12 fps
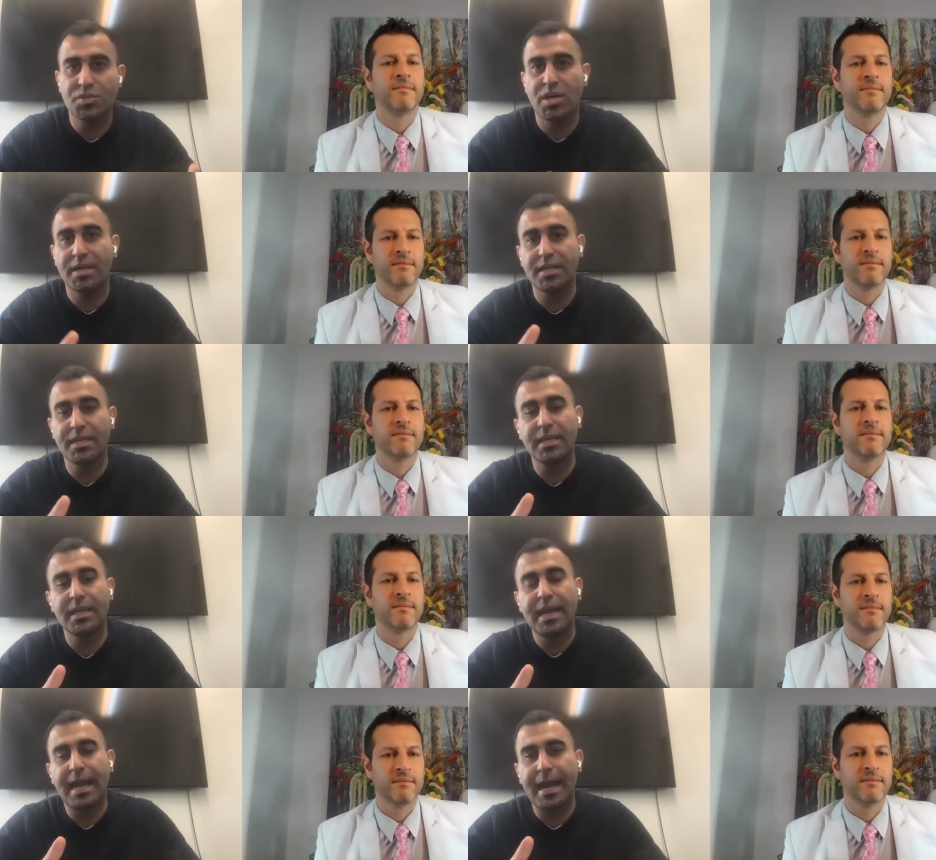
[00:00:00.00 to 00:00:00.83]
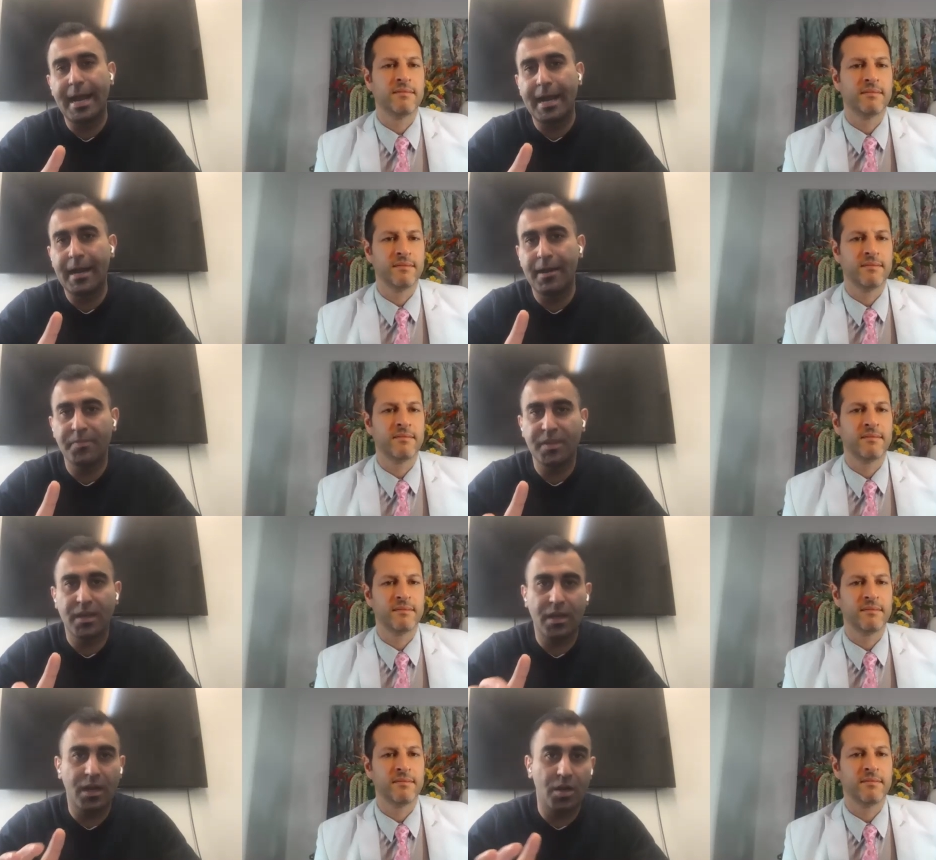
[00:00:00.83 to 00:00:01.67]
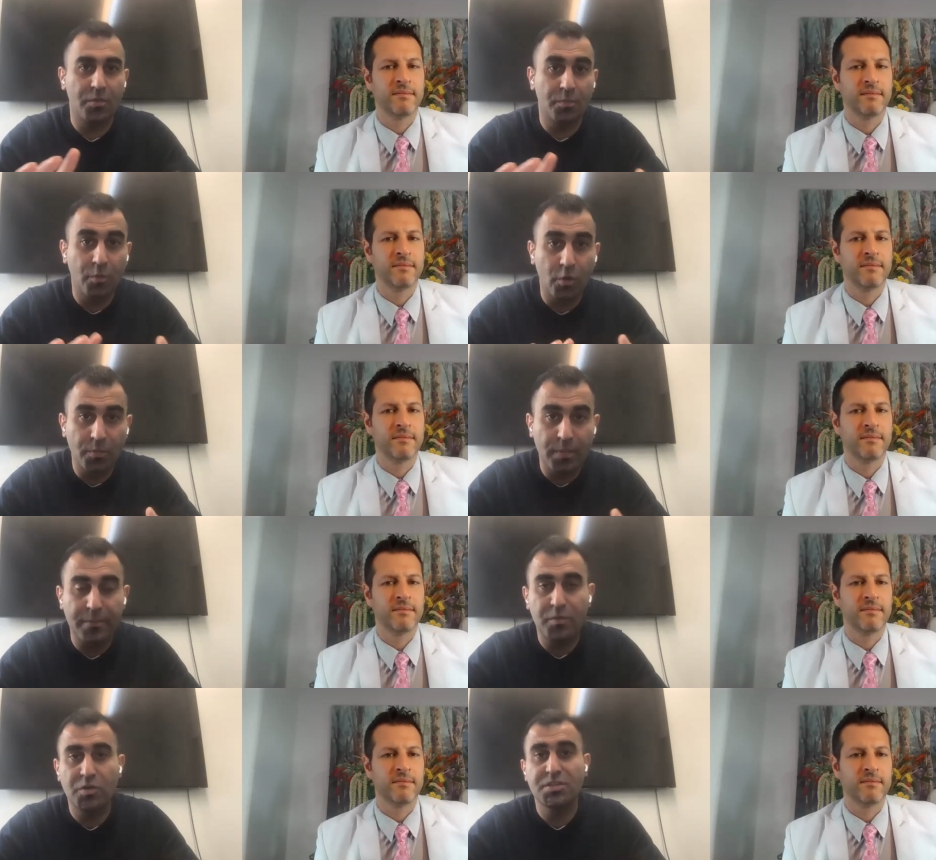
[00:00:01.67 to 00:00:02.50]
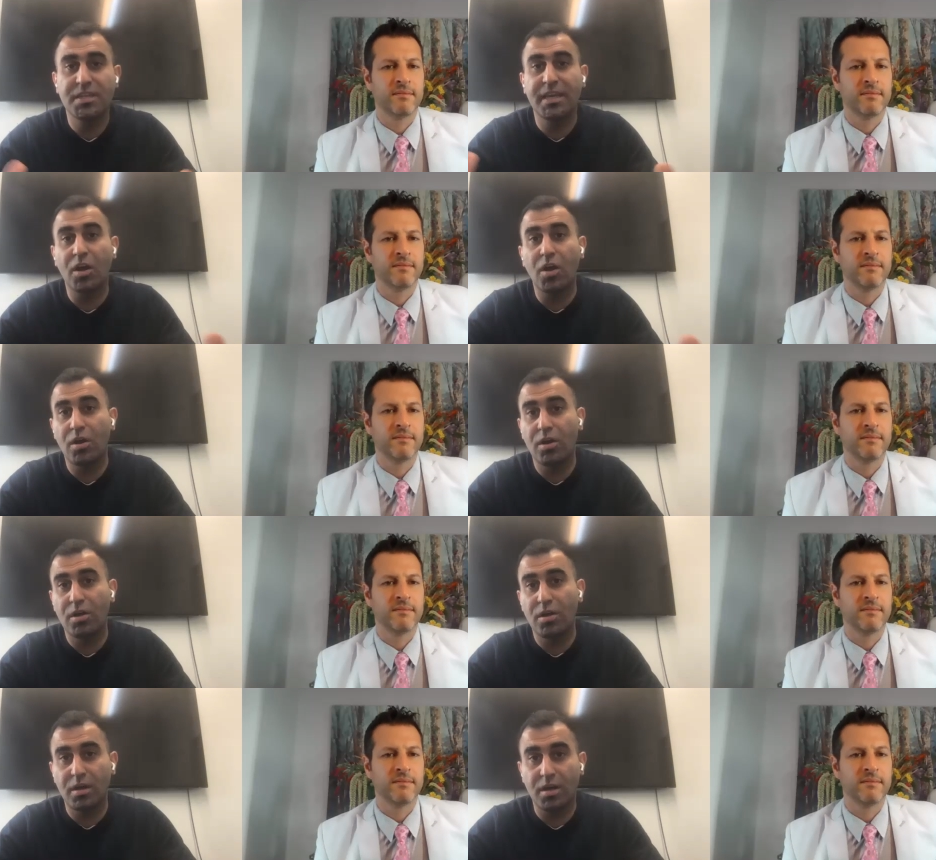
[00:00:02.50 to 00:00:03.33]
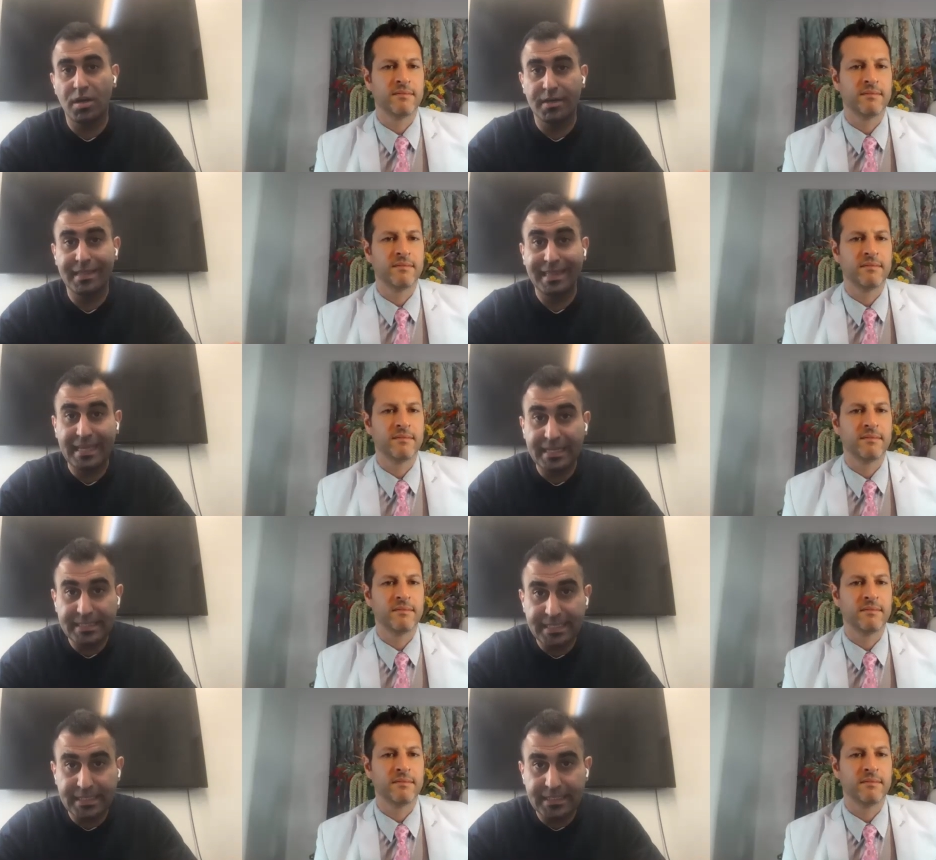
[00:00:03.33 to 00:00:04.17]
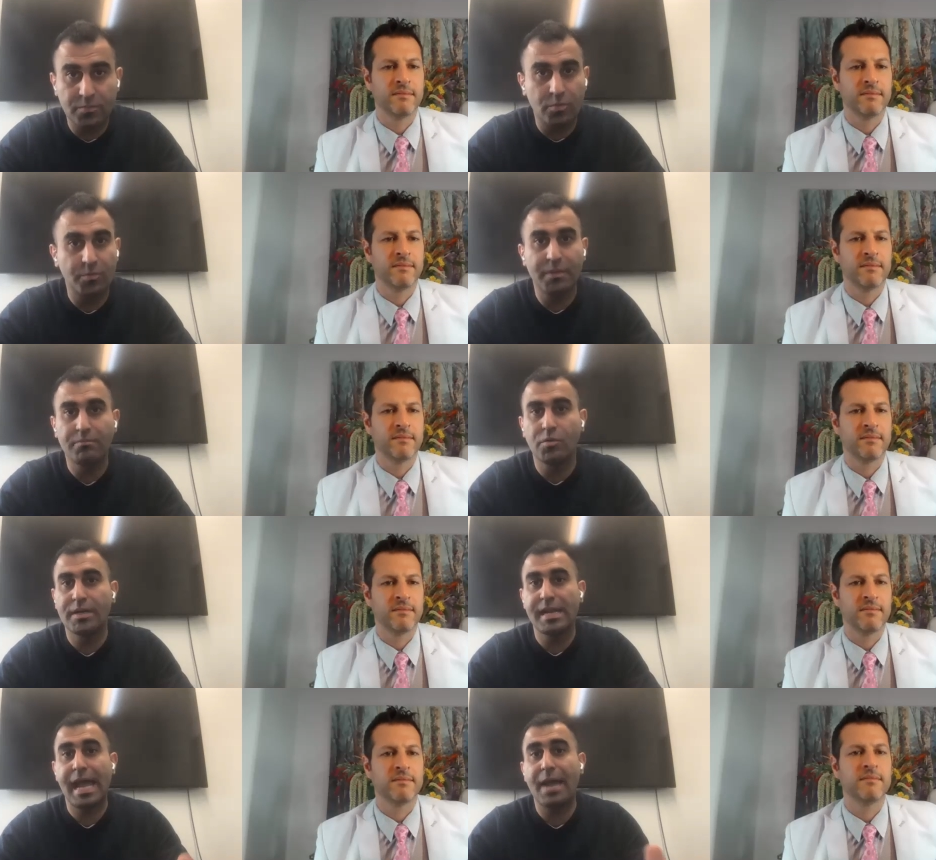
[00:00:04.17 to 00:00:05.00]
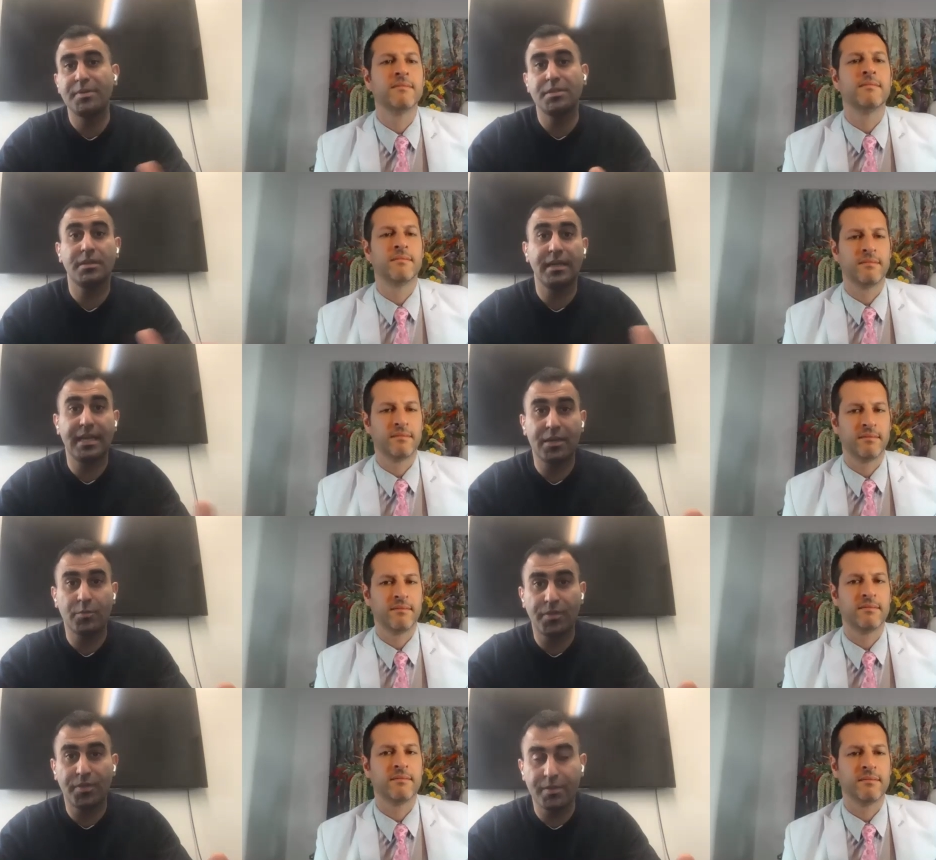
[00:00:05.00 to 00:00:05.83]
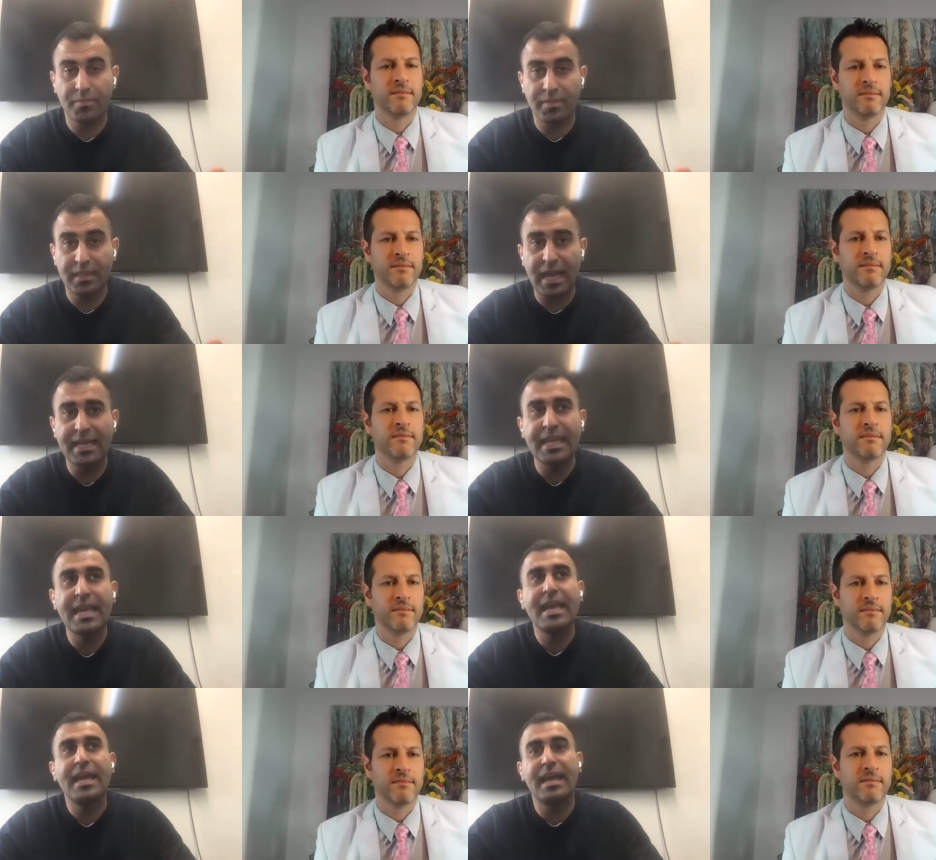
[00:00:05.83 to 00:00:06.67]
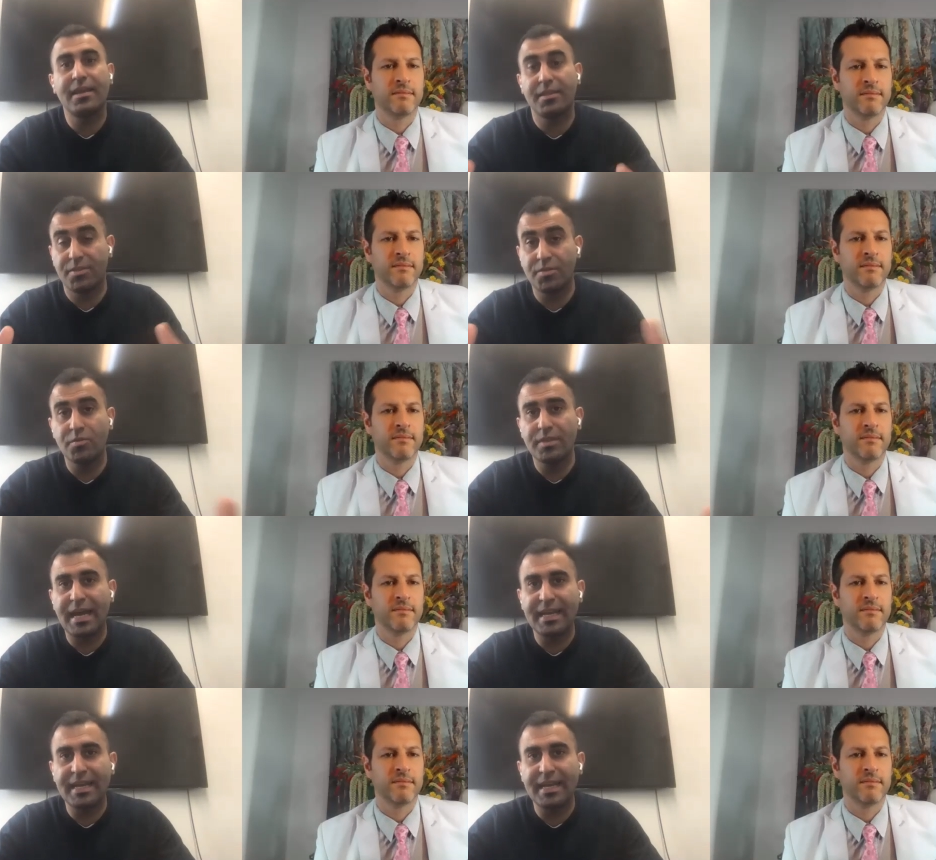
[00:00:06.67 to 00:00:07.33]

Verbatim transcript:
Speaker 1: Tejani, our board members, they all are on LinkedIn. We'll be more than happy to connect with them. Through